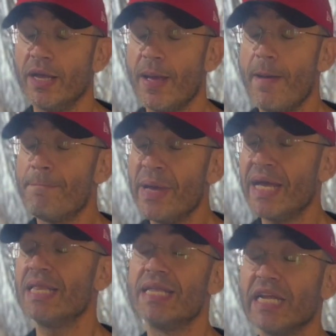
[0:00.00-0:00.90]

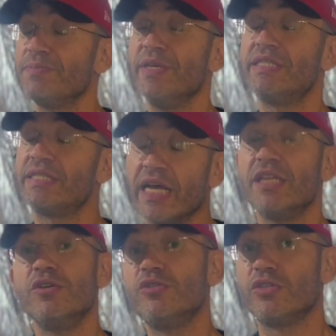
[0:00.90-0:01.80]
Man, let me tell
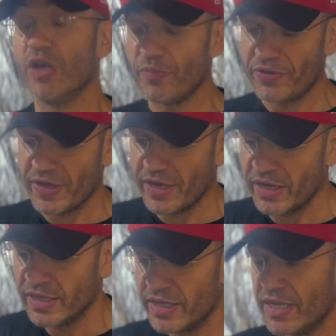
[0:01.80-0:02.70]
you something.
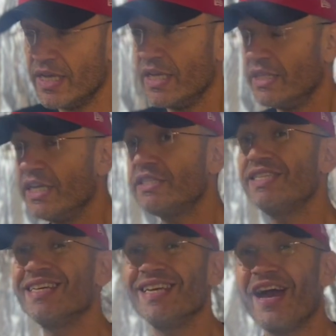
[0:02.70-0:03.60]
This
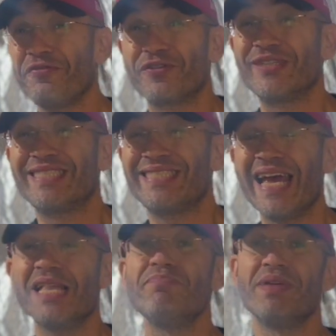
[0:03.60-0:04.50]
thing, after
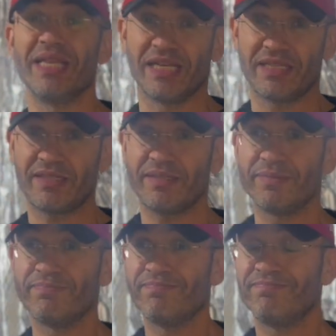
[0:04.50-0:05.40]
10 minutes,
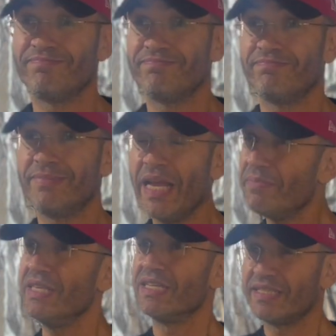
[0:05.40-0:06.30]
10
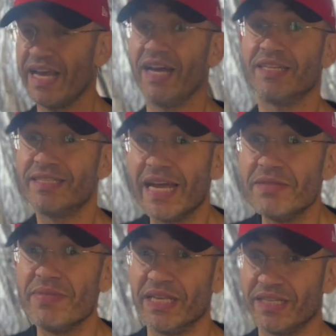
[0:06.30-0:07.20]
minutes, yeah,
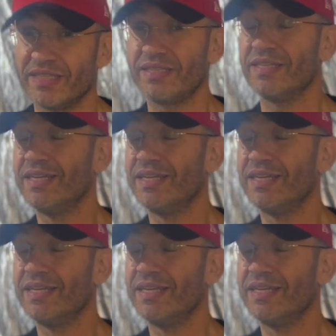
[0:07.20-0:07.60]
10 minutes.